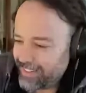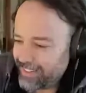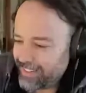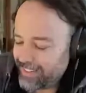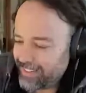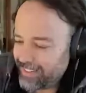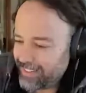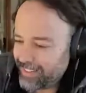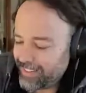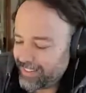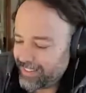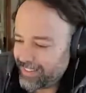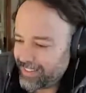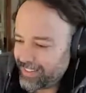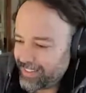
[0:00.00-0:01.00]

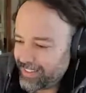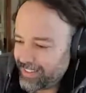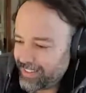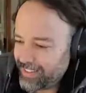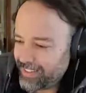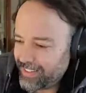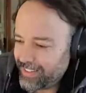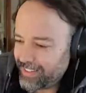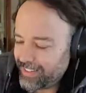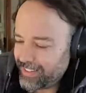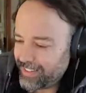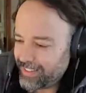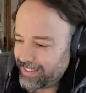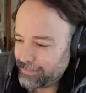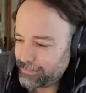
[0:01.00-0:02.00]

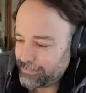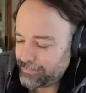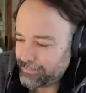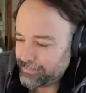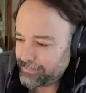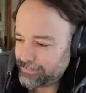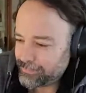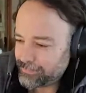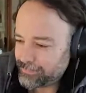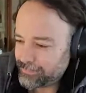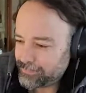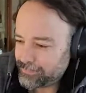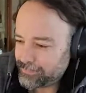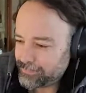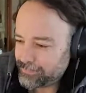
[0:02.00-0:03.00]

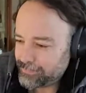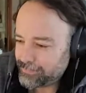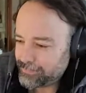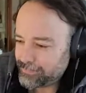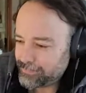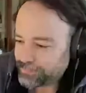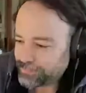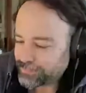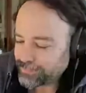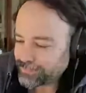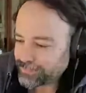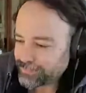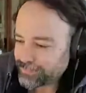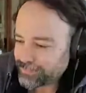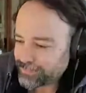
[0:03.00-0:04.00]

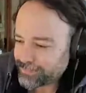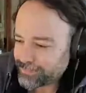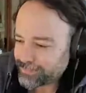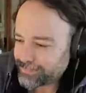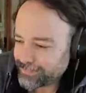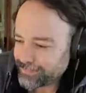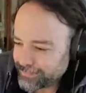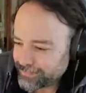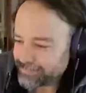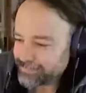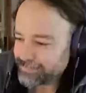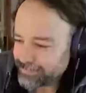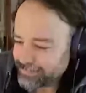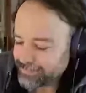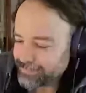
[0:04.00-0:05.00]

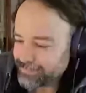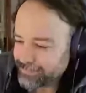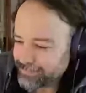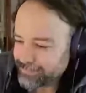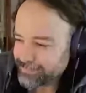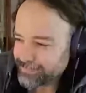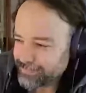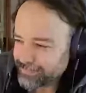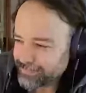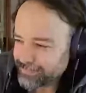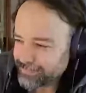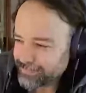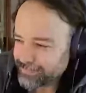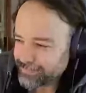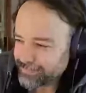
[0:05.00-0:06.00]

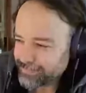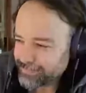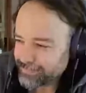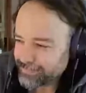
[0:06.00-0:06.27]
The person shown says nothing.